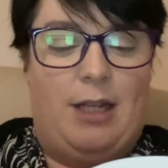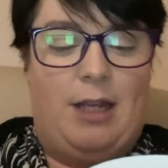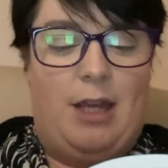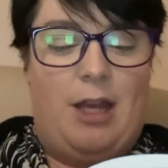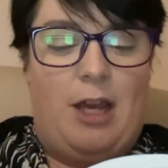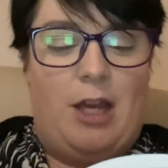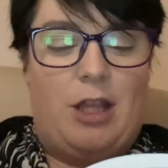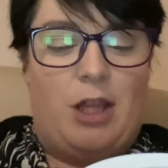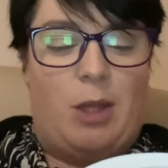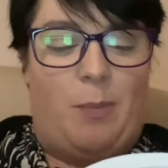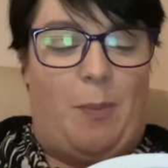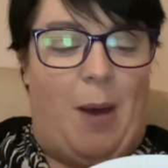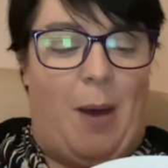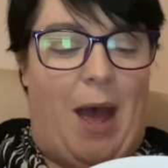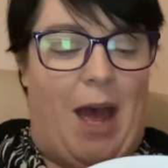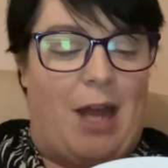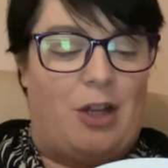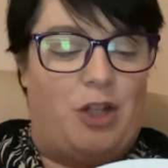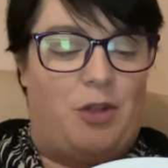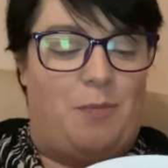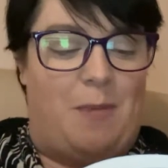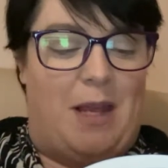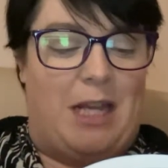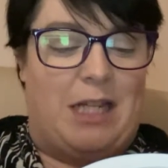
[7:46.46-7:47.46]
The
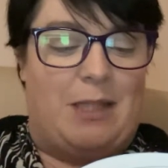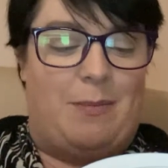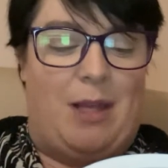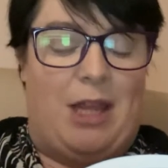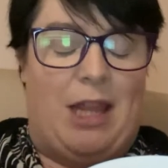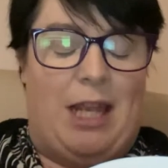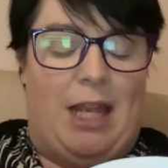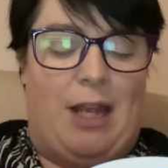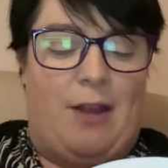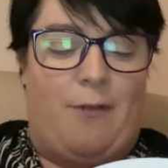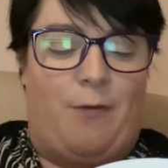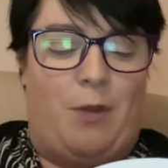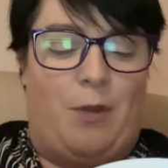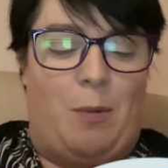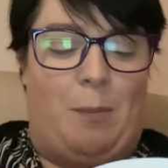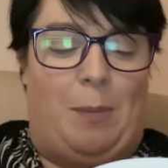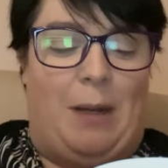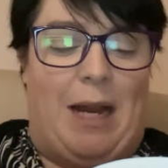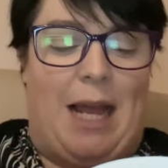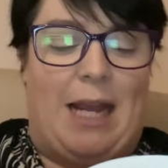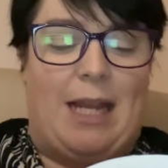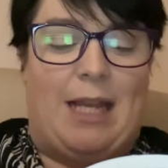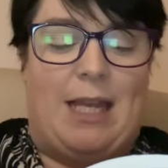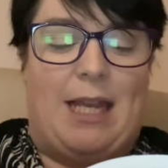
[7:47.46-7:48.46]
patch makes me think of the
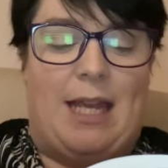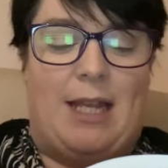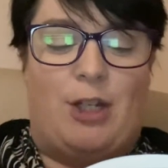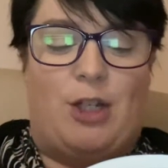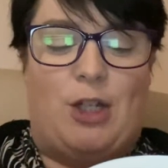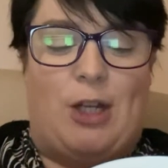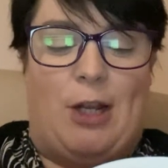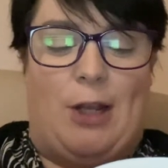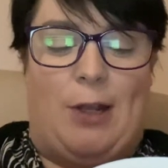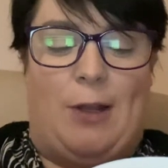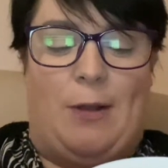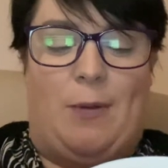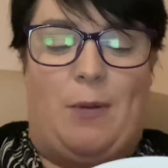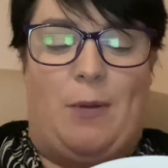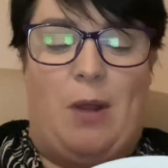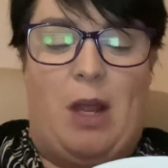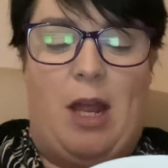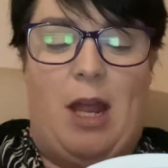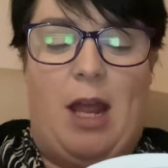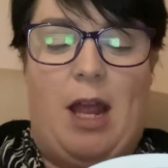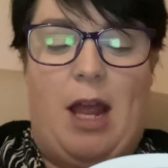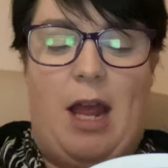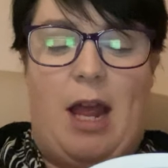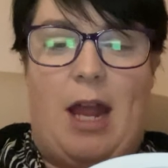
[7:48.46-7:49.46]
blanket too,
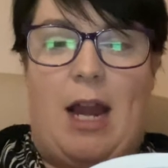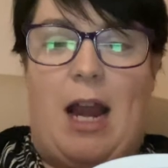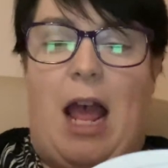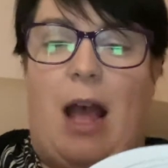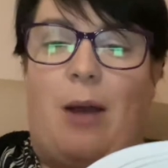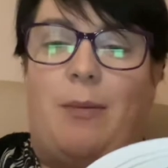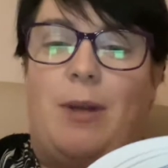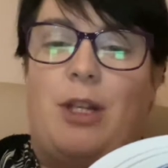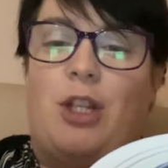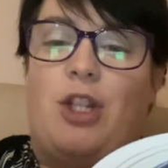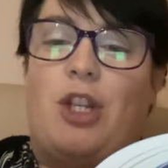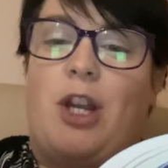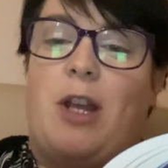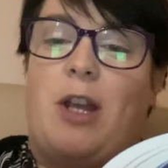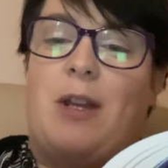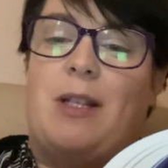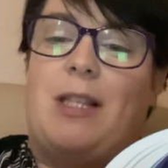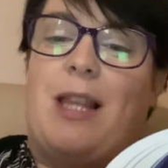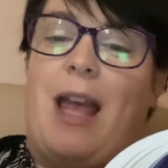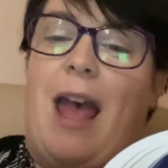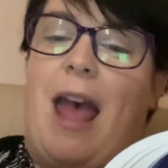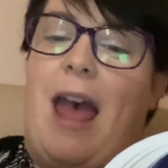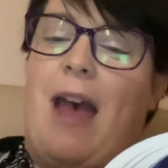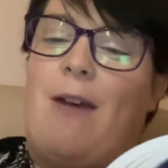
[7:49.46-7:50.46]
and how it shows
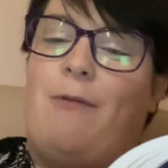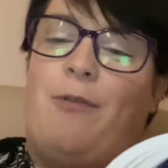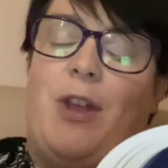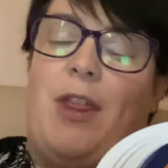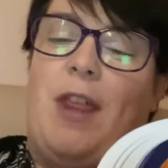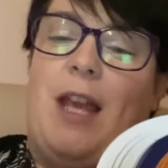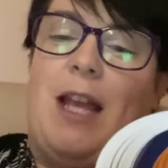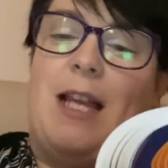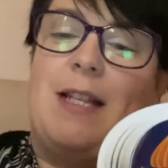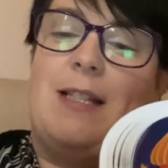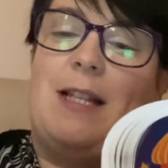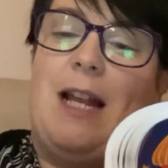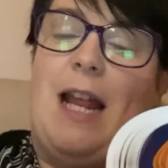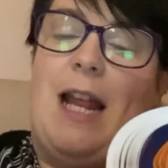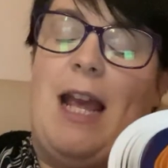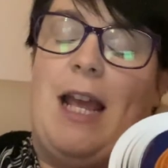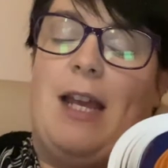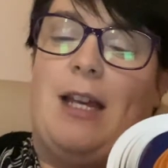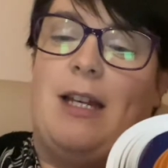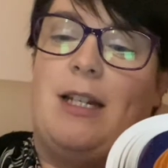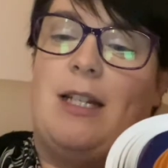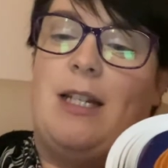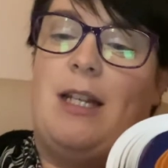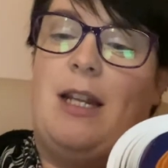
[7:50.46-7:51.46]
that everything is
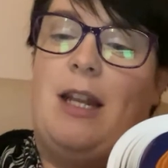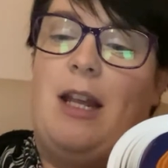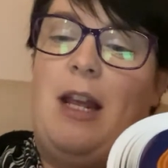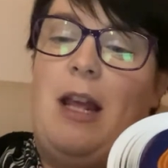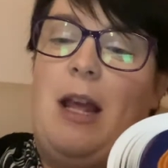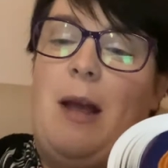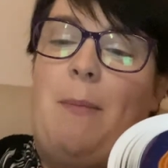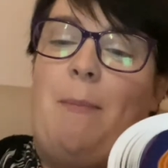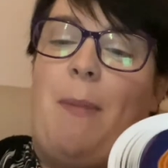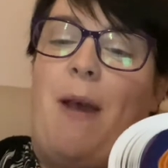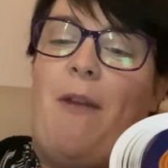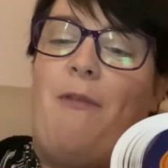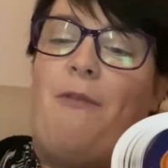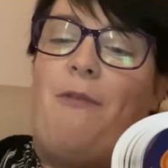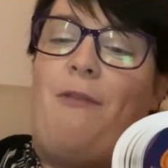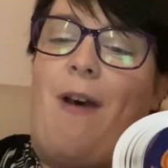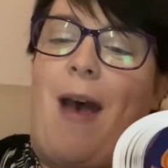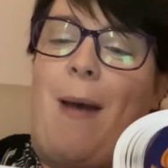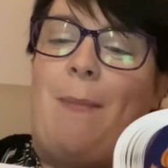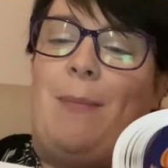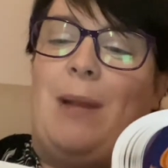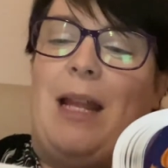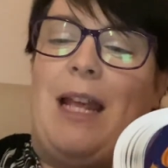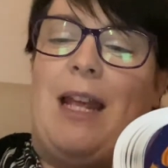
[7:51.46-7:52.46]
linked. My
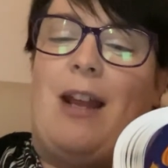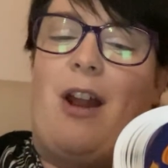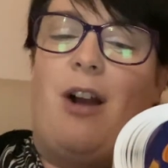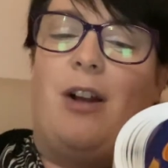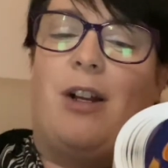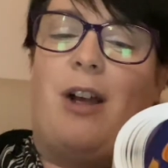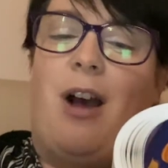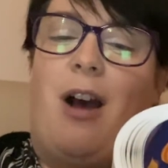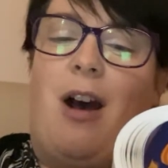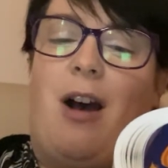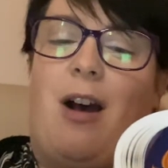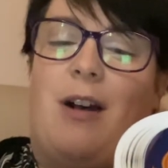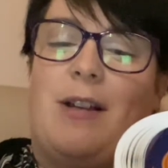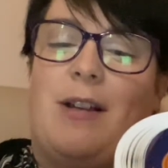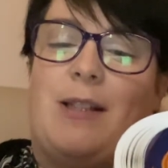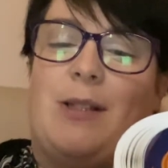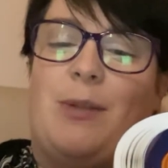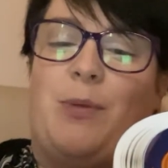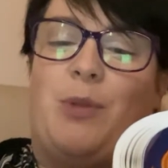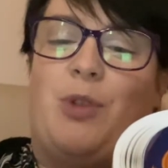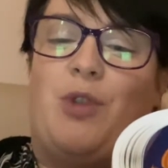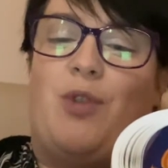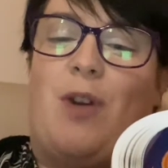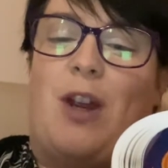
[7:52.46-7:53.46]
family and our castle
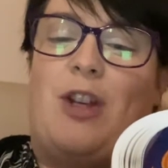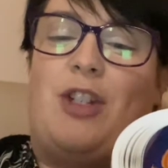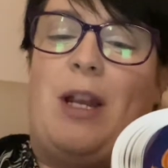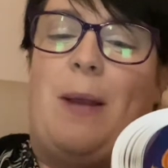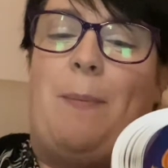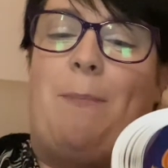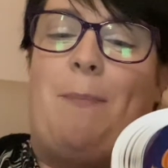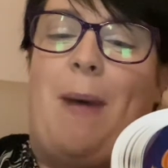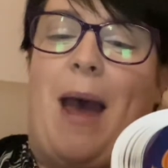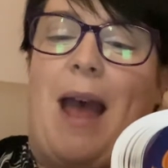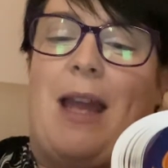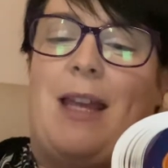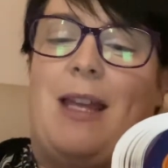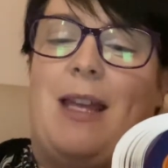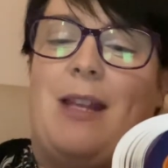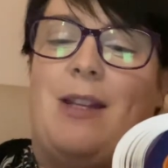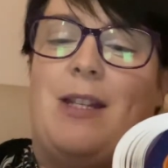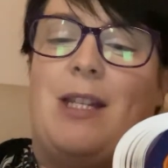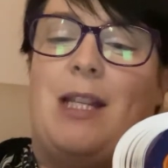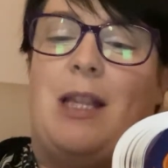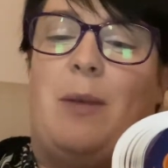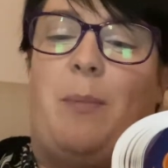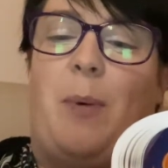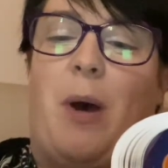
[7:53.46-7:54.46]
stretching back
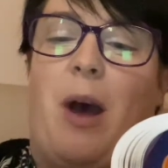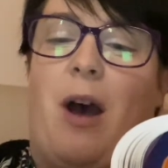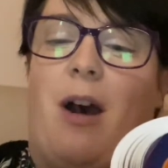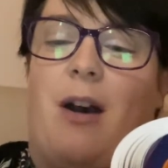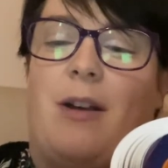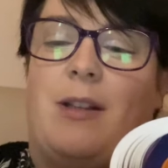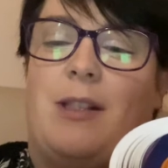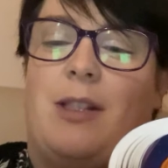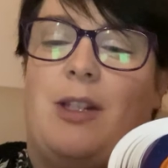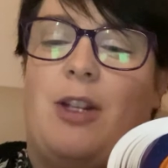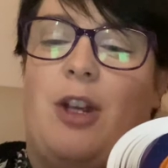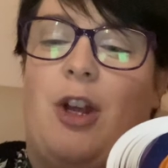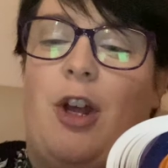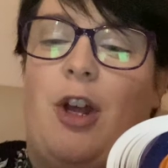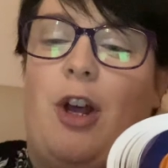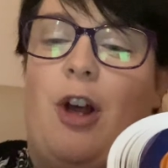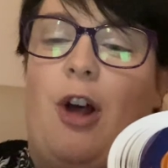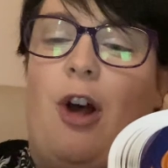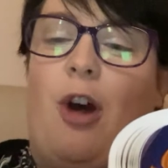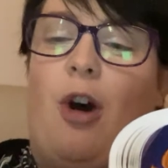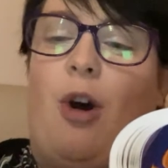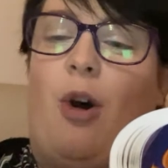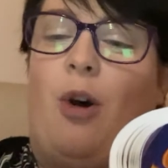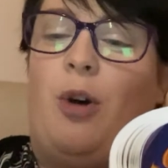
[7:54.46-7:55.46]
into the past,
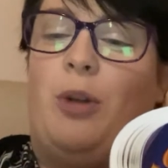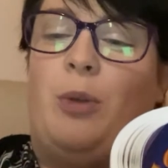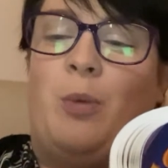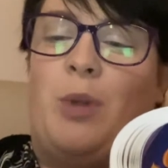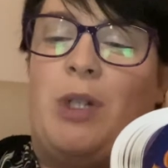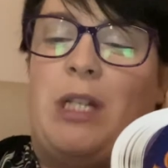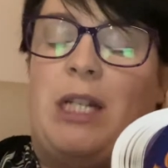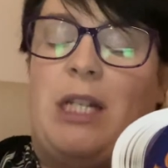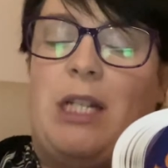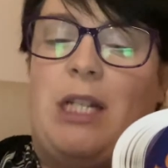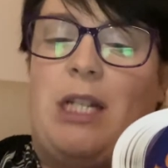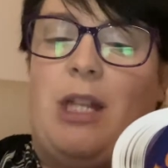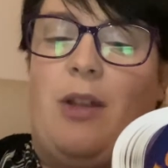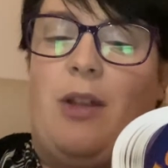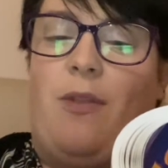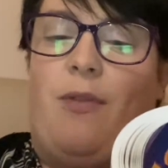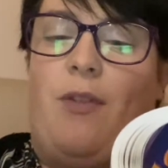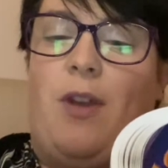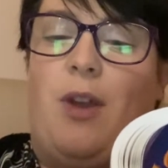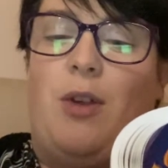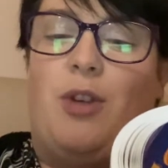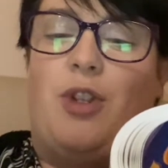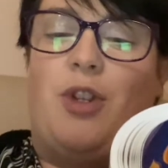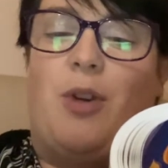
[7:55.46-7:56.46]
onward into the
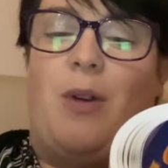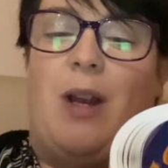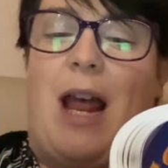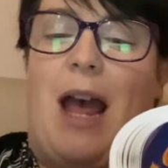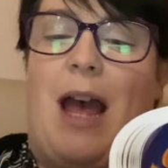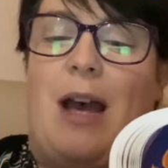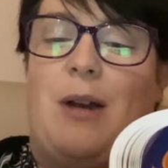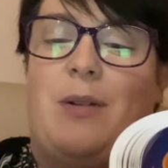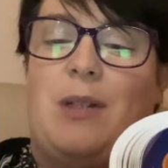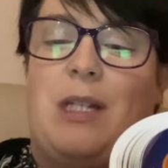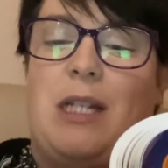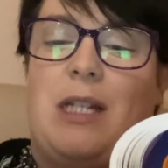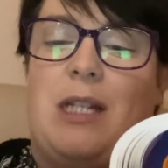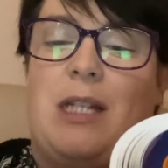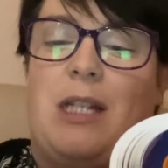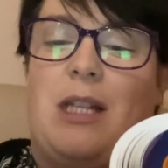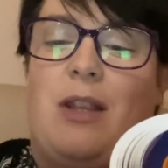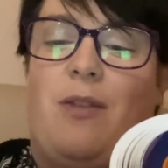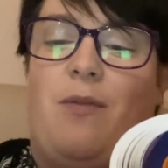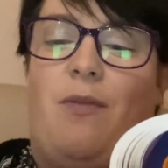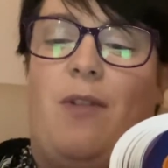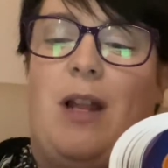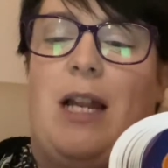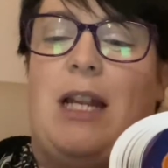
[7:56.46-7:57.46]
future and out into the
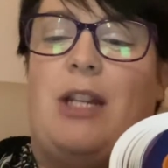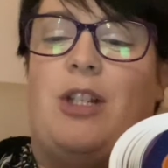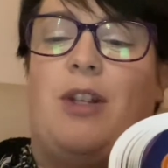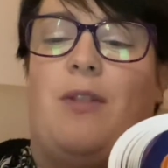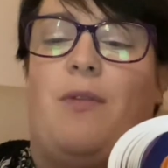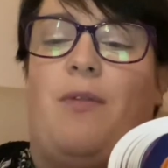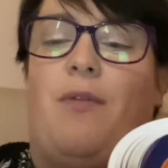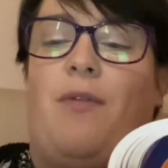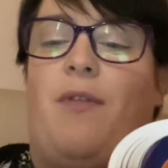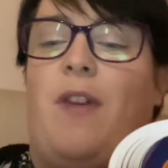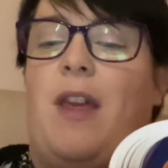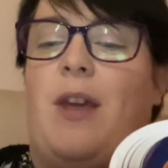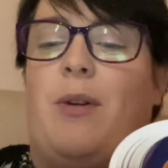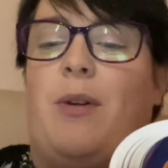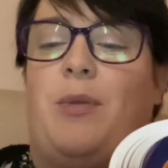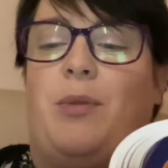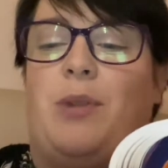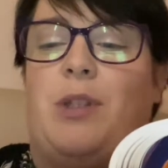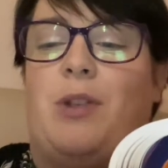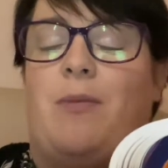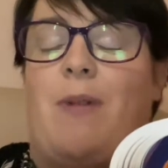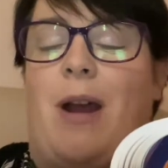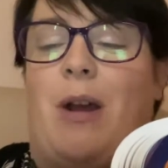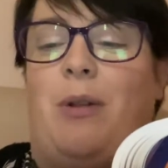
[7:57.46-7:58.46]
village and fields
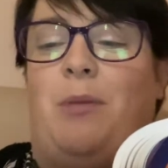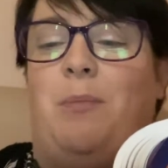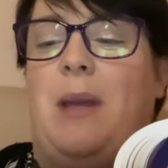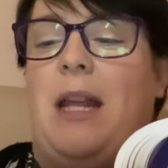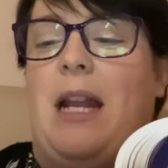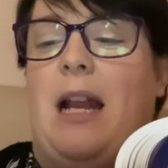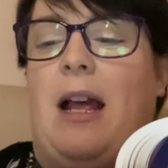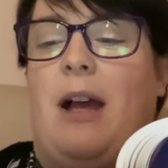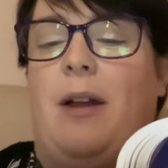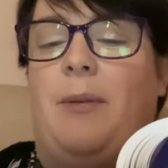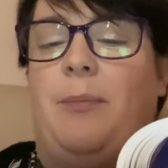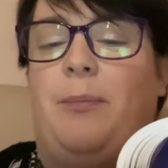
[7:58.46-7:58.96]
around Mila.